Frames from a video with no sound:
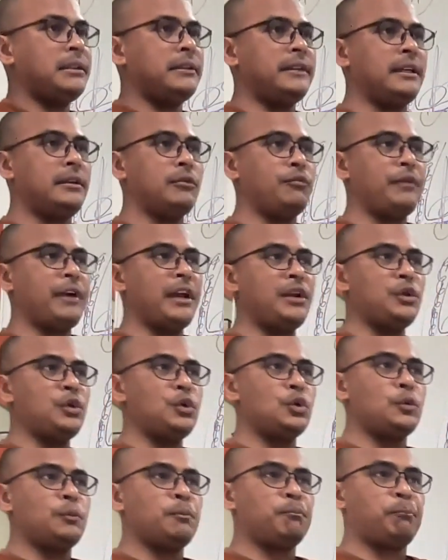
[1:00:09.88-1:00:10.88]
then when
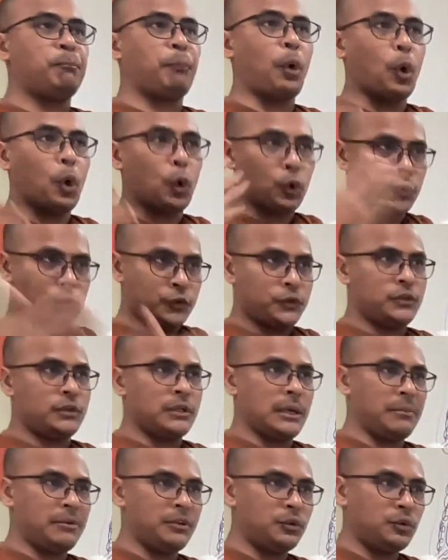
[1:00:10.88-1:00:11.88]
you pause, I
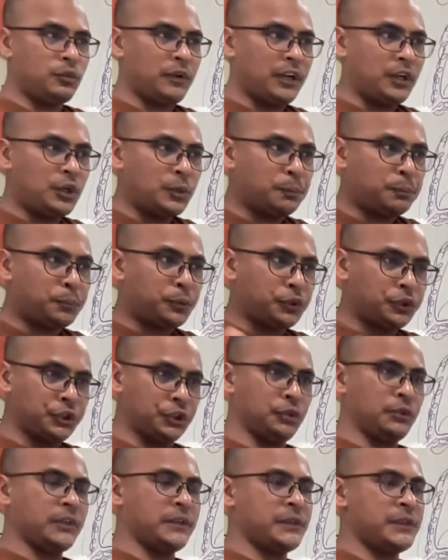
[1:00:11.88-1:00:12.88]
mean, when you push
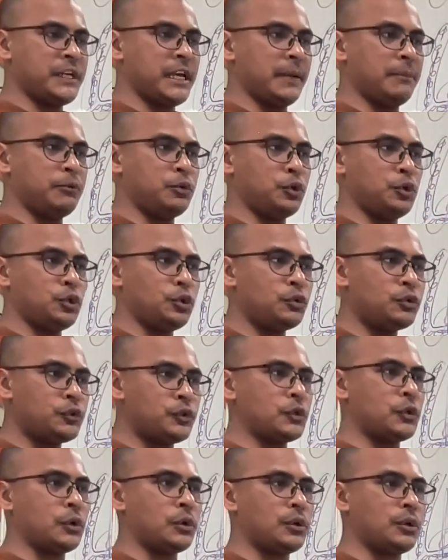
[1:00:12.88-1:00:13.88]
yourself to do
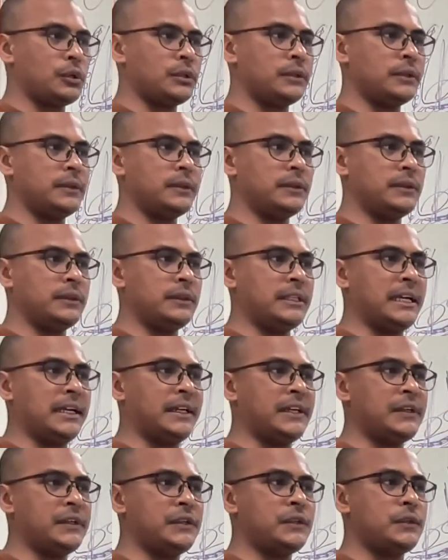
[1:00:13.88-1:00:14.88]
so, that
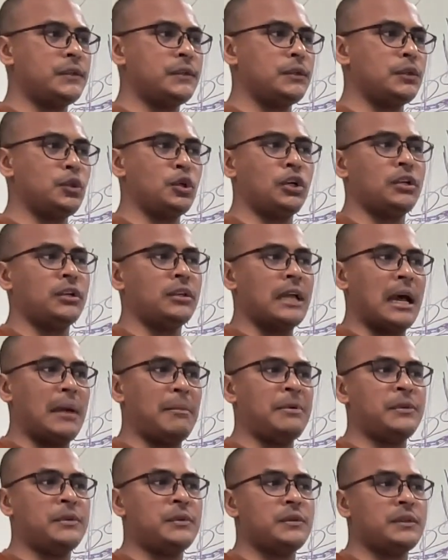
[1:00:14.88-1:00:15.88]
is not, I
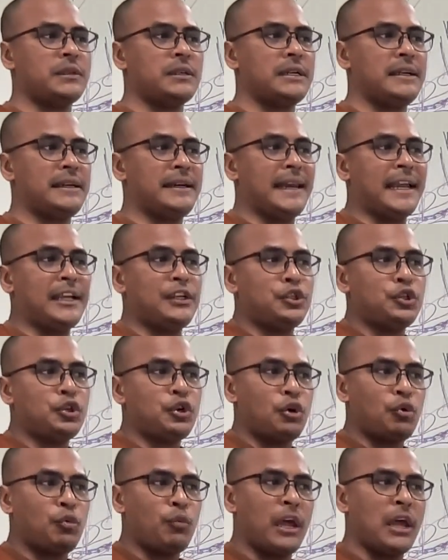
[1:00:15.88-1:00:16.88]
mean,
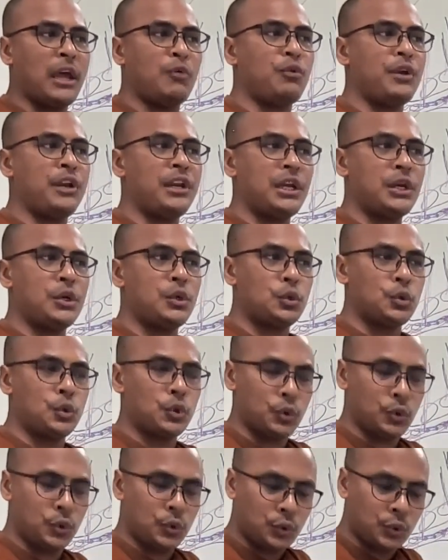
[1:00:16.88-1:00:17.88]
natural way we need
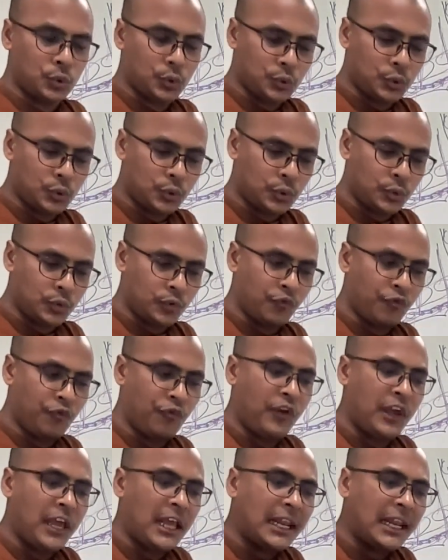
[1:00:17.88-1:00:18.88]
to feel